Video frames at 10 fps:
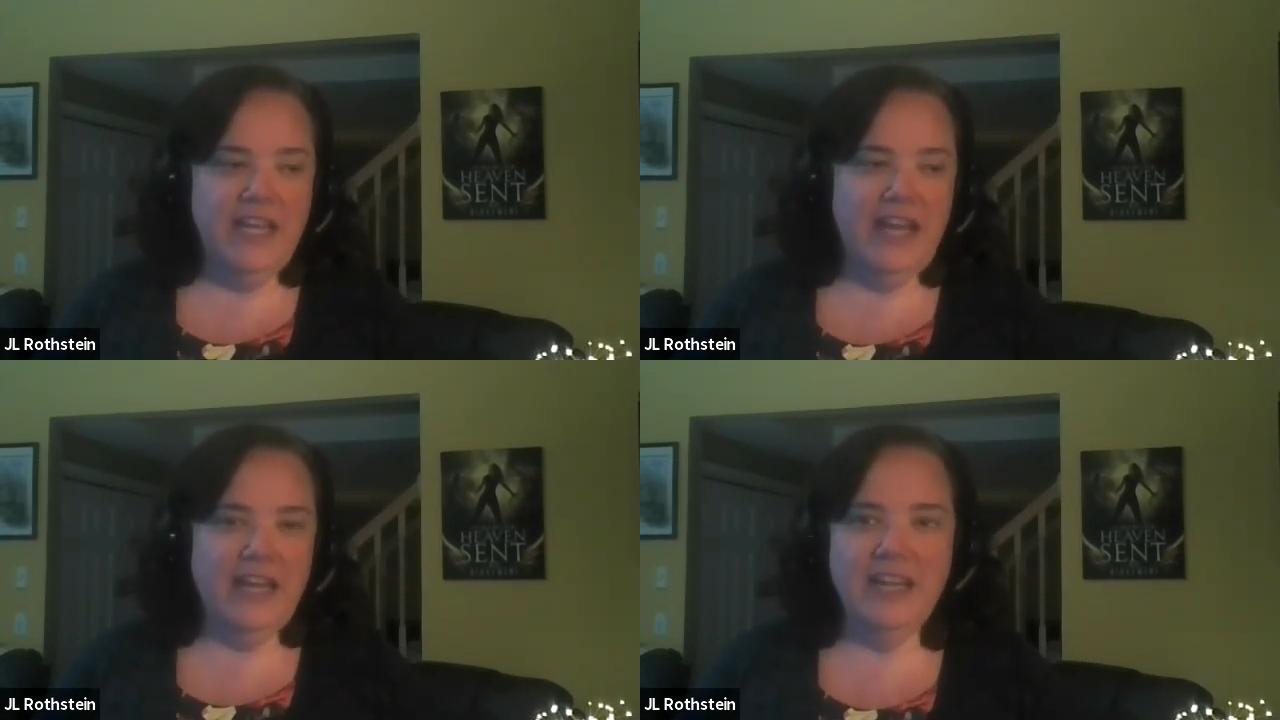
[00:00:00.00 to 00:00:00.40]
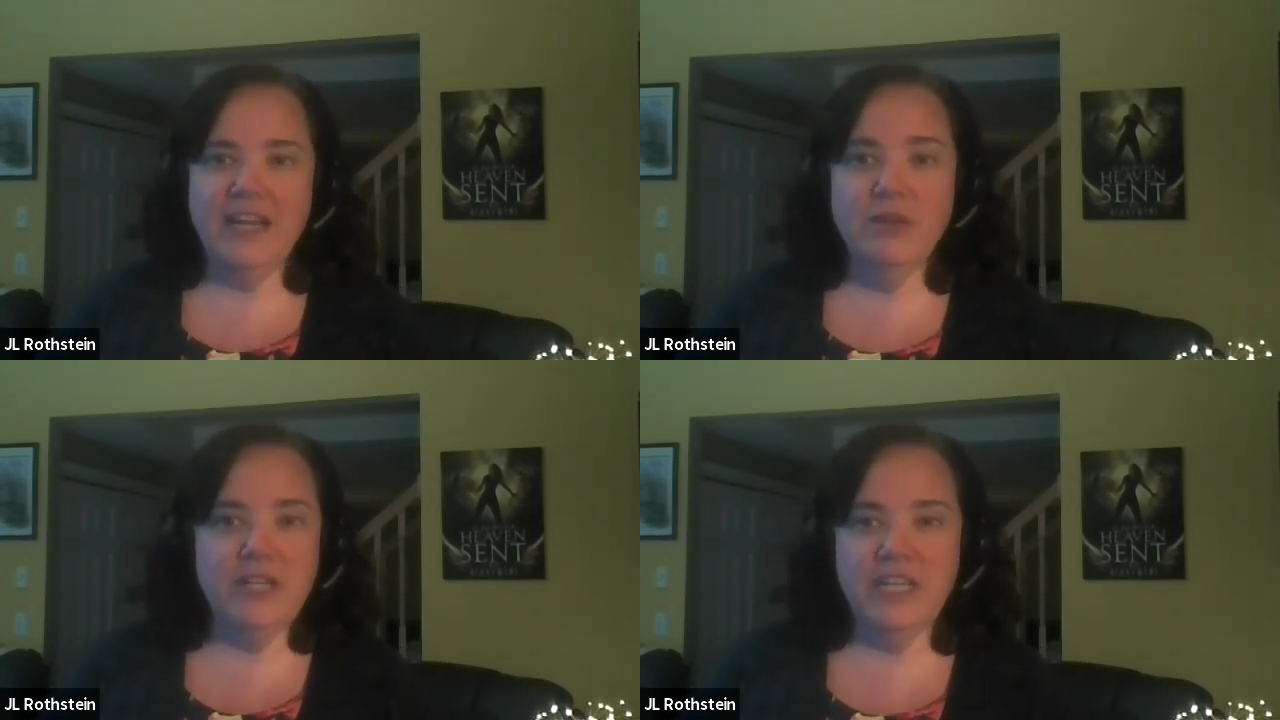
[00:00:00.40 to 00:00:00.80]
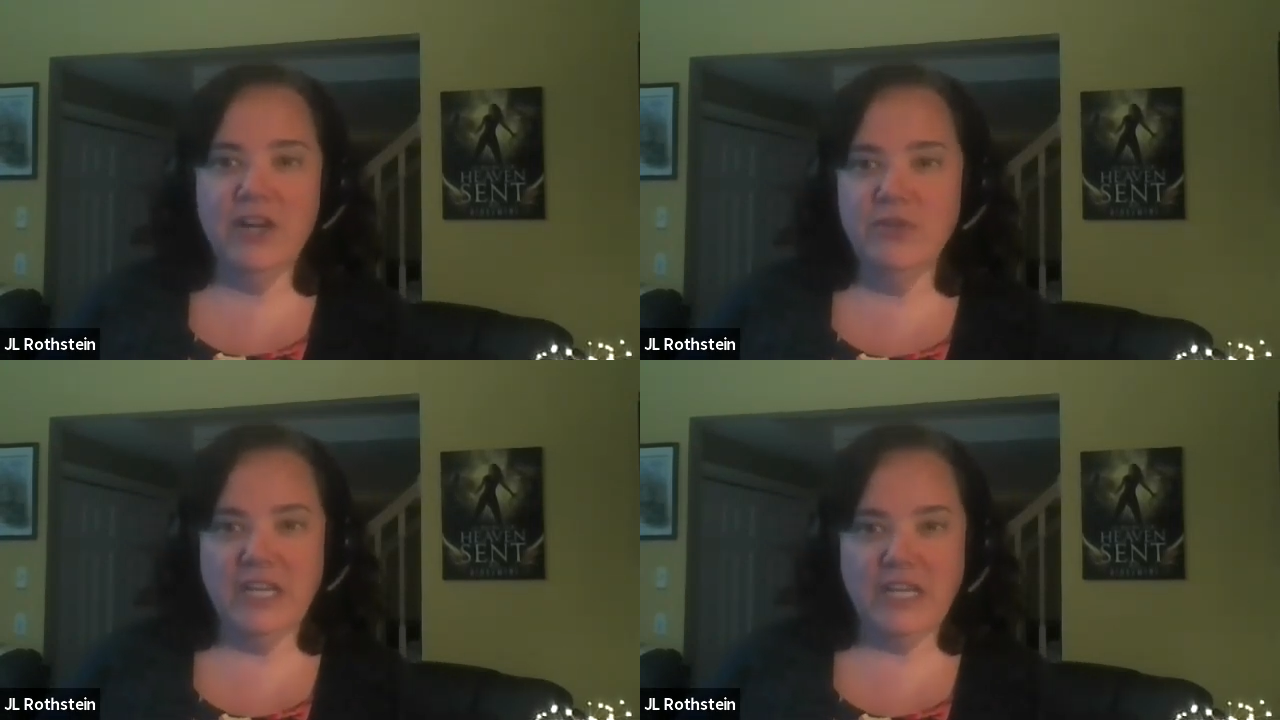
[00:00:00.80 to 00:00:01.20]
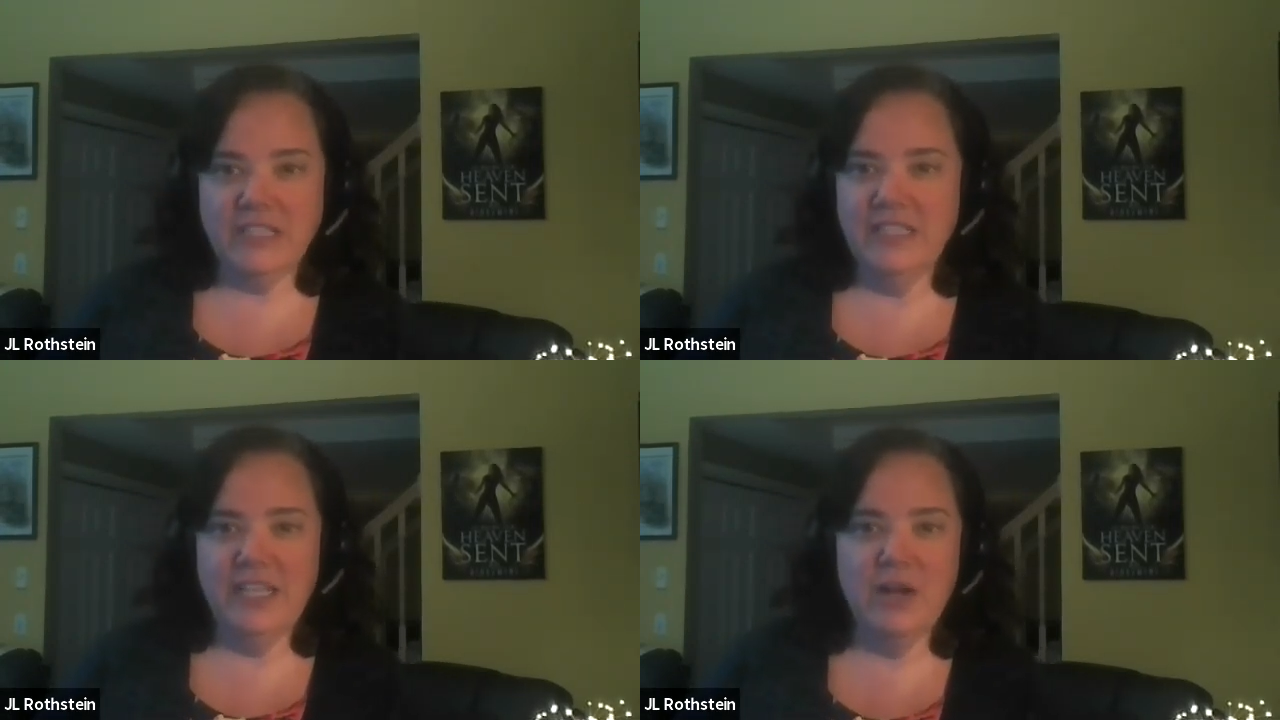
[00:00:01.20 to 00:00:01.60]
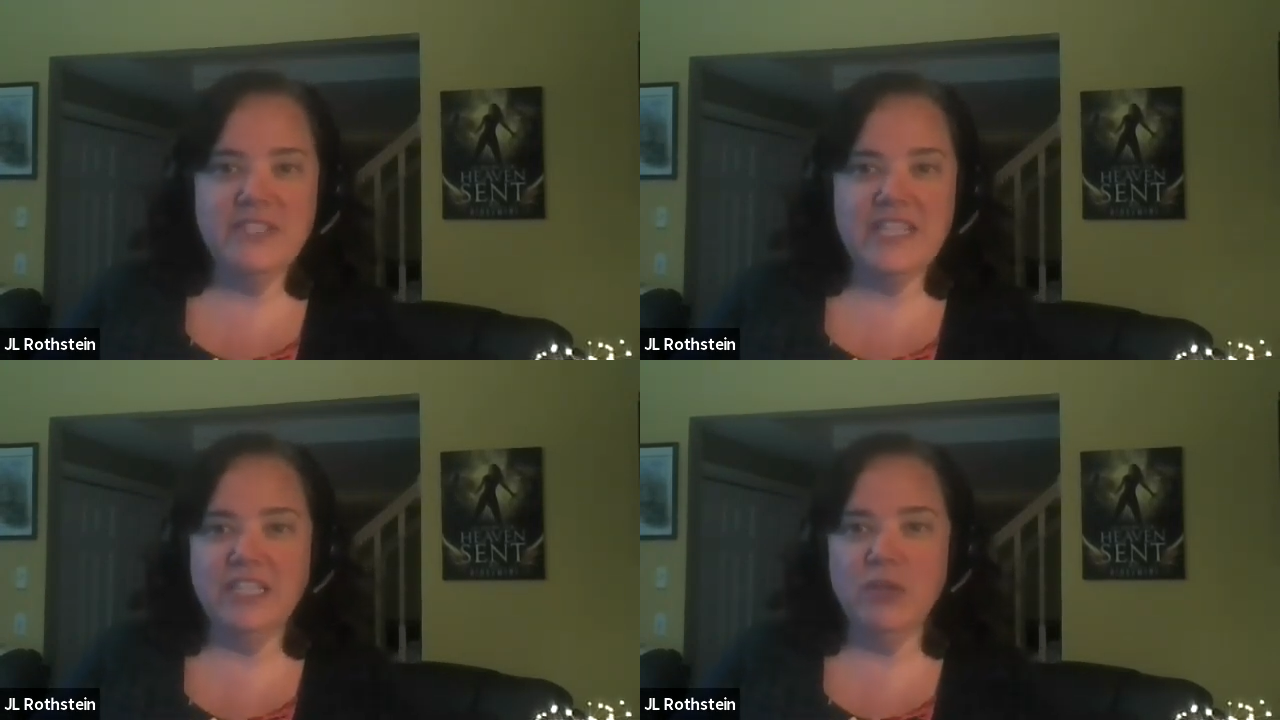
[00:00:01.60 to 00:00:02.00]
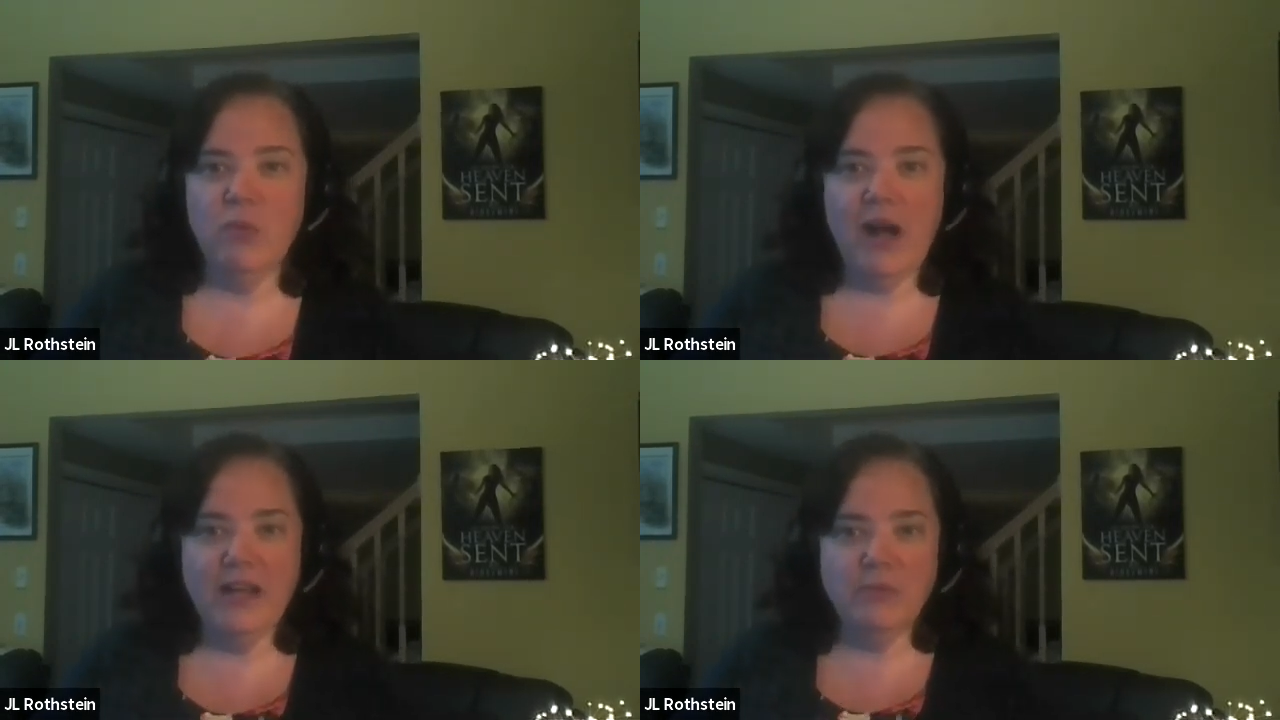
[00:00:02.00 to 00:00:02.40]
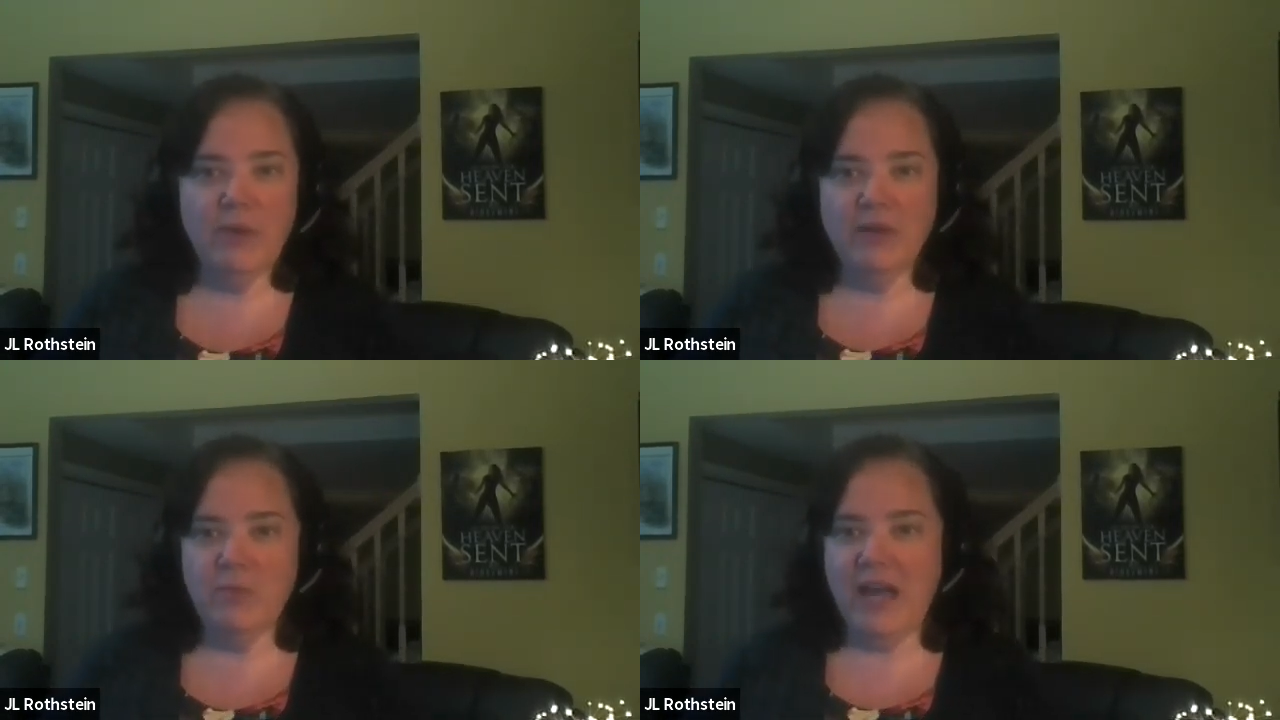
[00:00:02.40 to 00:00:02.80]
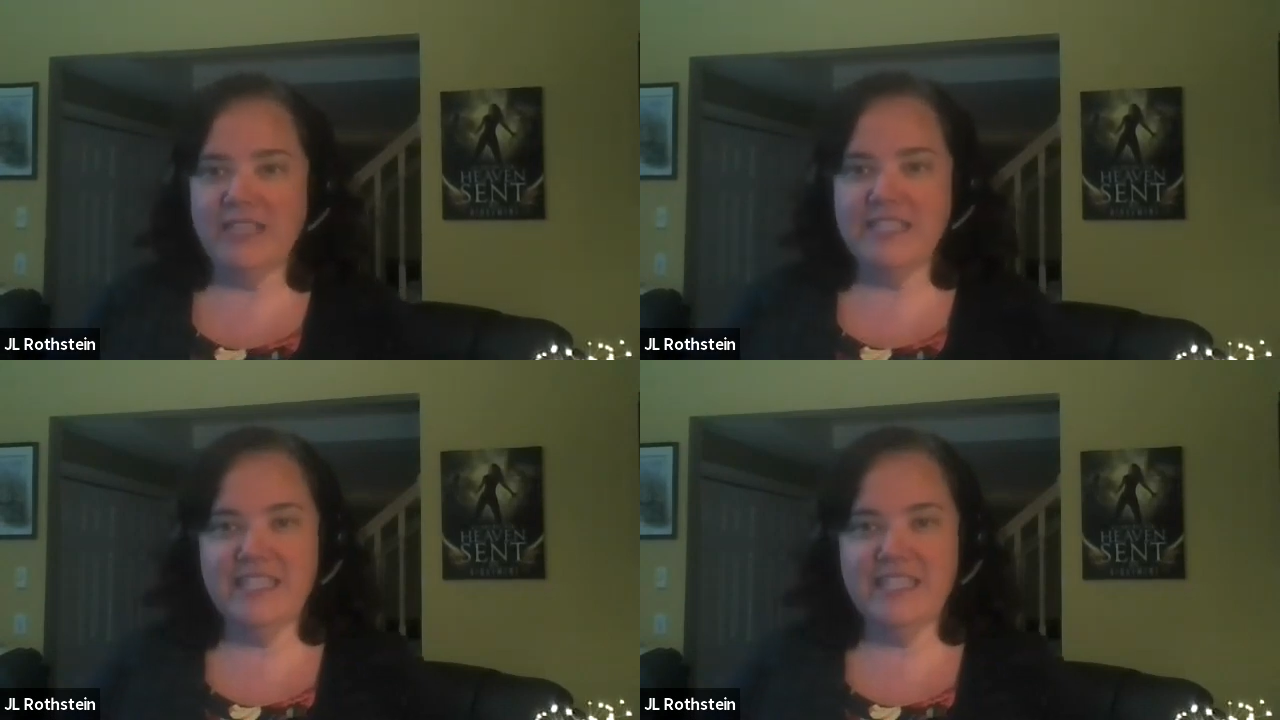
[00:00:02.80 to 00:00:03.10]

And I don't want to go there. It was like the wild, wild west.